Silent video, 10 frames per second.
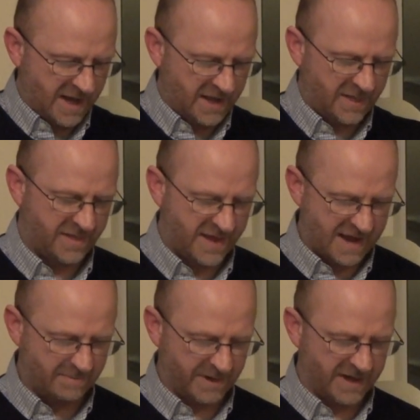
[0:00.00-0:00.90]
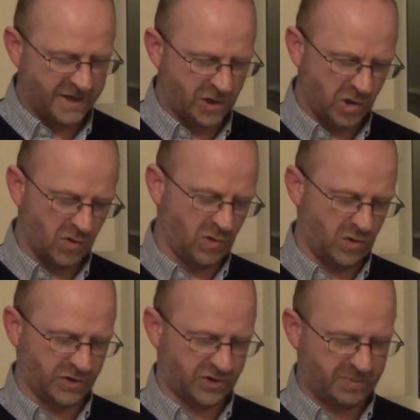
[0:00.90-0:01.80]
and that by
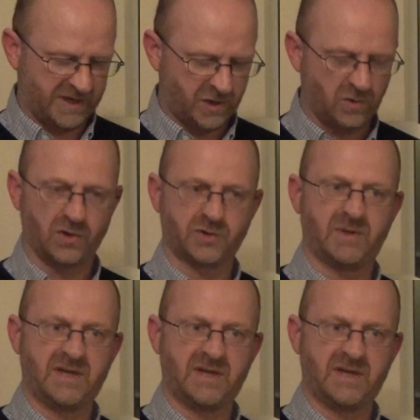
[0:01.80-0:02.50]
course